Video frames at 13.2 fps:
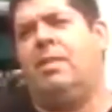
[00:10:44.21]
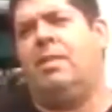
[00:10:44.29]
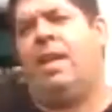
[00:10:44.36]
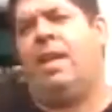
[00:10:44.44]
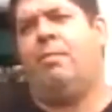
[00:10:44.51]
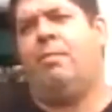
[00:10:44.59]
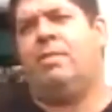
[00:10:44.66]
It
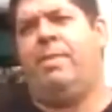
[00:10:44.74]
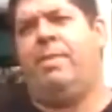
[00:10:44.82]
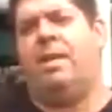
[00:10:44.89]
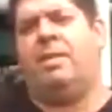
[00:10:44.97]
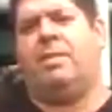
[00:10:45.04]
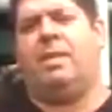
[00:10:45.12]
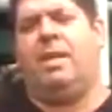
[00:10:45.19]
was about
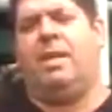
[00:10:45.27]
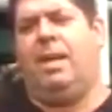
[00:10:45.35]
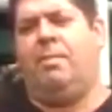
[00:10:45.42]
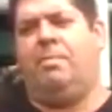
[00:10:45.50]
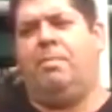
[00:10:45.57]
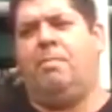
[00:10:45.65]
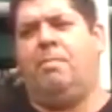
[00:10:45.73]

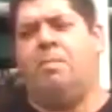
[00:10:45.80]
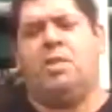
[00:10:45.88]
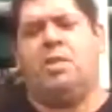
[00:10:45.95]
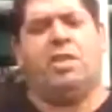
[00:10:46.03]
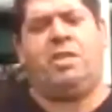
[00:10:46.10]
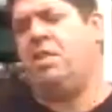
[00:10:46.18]
just